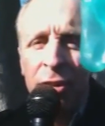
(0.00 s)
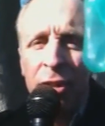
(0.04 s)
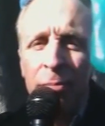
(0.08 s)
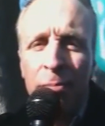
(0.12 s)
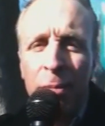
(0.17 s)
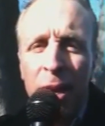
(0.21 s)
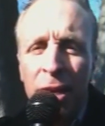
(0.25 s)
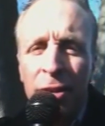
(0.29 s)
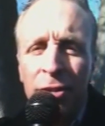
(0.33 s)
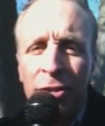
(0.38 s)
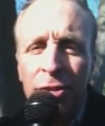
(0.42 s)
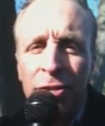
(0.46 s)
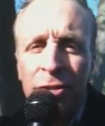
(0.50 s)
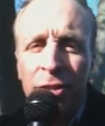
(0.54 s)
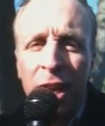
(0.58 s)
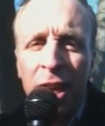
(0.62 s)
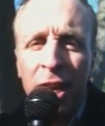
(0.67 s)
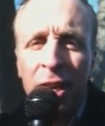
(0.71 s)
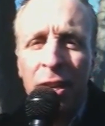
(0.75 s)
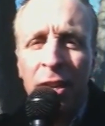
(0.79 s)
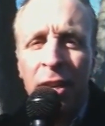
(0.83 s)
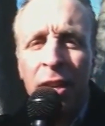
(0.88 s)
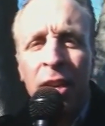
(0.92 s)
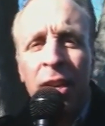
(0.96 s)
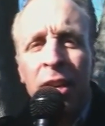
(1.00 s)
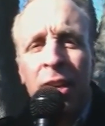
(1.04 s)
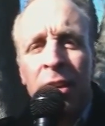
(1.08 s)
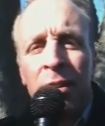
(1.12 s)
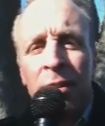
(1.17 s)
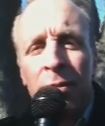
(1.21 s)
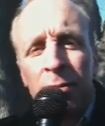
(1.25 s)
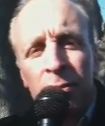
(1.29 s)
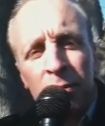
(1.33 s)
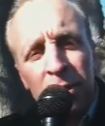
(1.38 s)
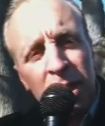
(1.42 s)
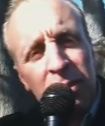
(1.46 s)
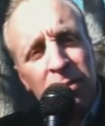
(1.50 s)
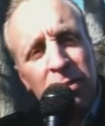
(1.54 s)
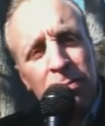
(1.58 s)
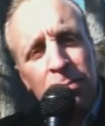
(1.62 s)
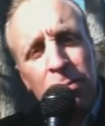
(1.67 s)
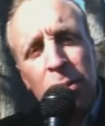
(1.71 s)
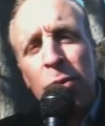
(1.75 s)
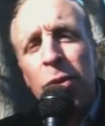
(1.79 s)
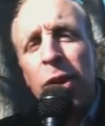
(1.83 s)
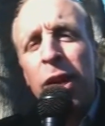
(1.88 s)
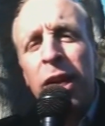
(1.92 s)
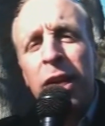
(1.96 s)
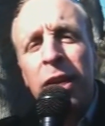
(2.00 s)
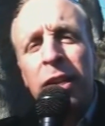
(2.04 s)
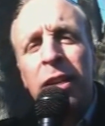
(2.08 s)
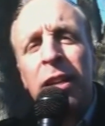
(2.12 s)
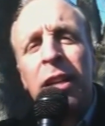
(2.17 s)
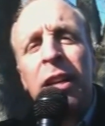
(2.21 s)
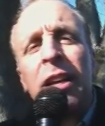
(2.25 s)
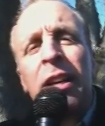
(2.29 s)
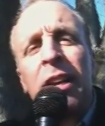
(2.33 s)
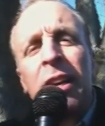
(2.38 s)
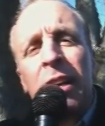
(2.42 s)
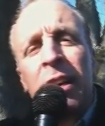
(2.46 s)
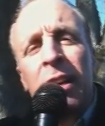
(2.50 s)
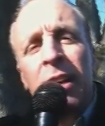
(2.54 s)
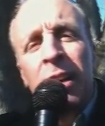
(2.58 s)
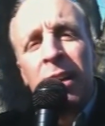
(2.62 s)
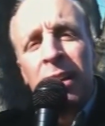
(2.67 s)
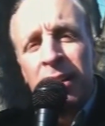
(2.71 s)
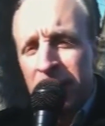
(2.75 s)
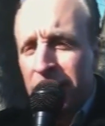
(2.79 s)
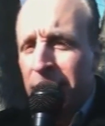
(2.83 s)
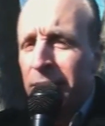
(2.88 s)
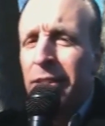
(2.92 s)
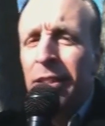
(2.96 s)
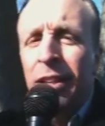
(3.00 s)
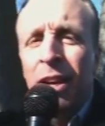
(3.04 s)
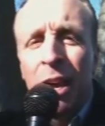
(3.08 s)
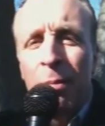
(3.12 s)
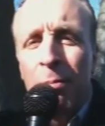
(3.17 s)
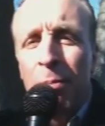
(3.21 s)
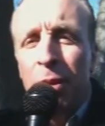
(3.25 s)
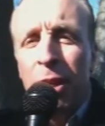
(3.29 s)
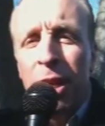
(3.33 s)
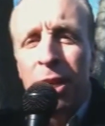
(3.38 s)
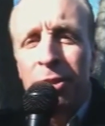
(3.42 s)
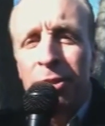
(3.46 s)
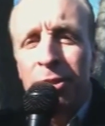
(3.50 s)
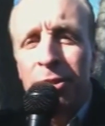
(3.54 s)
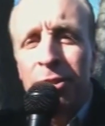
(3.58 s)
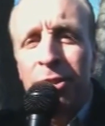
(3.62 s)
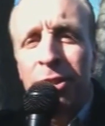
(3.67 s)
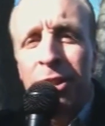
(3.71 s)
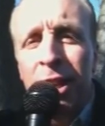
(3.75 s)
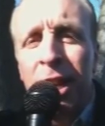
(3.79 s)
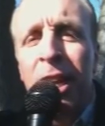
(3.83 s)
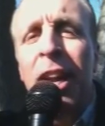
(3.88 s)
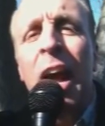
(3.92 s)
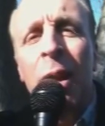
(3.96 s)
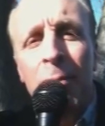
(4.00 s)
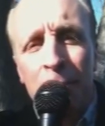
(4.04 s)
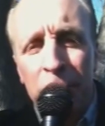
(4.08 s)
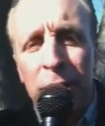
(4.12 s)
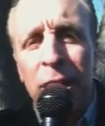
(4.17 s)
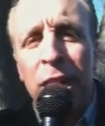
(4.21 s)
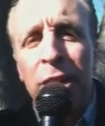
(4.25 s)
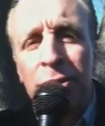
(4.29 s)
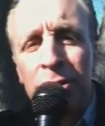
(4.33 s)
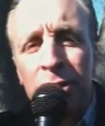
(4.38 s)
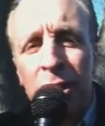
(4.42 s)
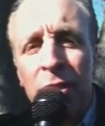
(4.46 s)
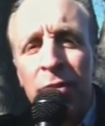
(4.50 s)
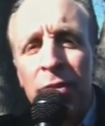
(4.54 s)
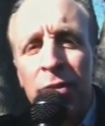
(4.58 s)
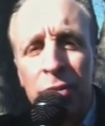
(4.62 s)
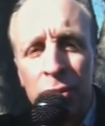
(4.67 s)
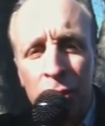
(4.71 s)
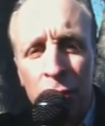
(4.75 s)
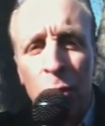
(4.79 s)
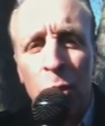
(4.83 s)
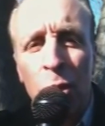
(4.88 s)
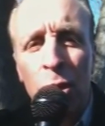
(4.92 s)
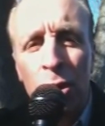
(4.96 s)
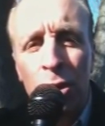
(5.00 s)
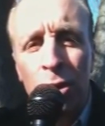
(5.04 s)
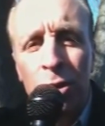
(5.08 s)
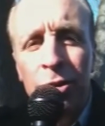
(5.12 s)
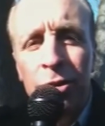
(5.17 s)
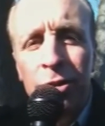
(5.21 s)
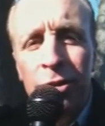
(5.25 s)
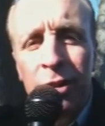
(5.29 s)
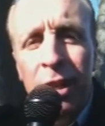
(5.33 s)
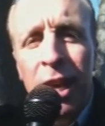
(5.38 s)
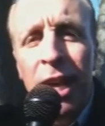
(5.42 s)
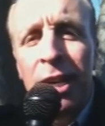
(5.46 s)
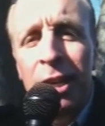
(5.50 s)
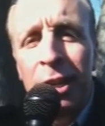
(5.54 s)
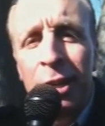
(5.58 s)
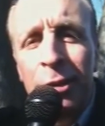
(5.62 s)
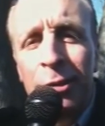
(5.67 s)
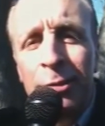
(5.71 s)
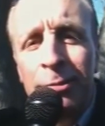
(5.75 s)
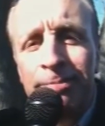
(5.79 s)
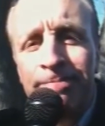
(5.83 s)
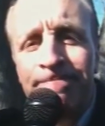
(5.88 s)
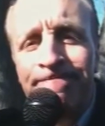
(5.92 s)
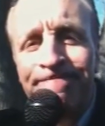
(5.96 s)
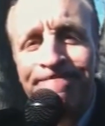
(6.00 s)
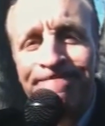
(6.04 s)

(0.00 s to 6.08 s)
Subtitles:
here at the Macy's Day Giving Parade. God bless. Happy Thanksgiving to all. Thank you.